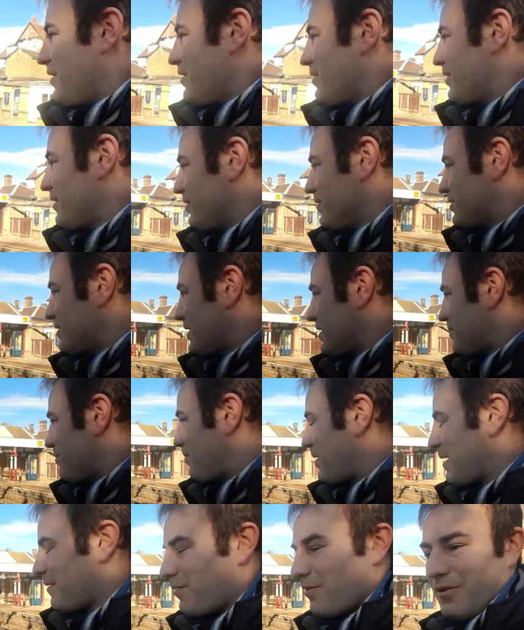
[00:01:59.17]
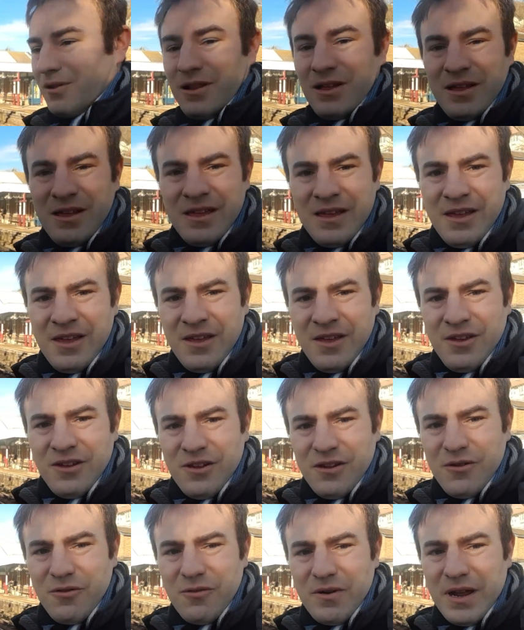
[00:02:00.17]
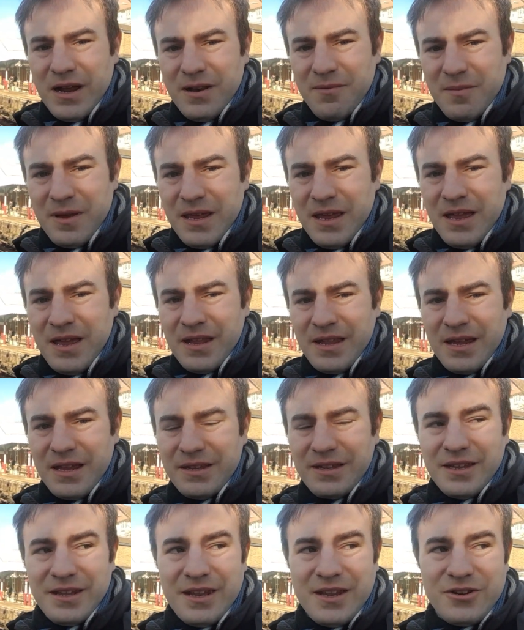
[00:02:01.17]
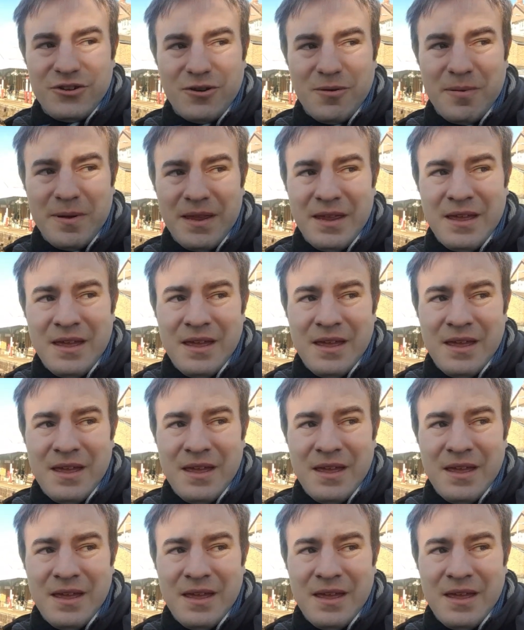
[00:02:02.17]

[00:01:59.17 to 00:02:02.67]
And you can see some people who were ahead of me, they'd done their shopping.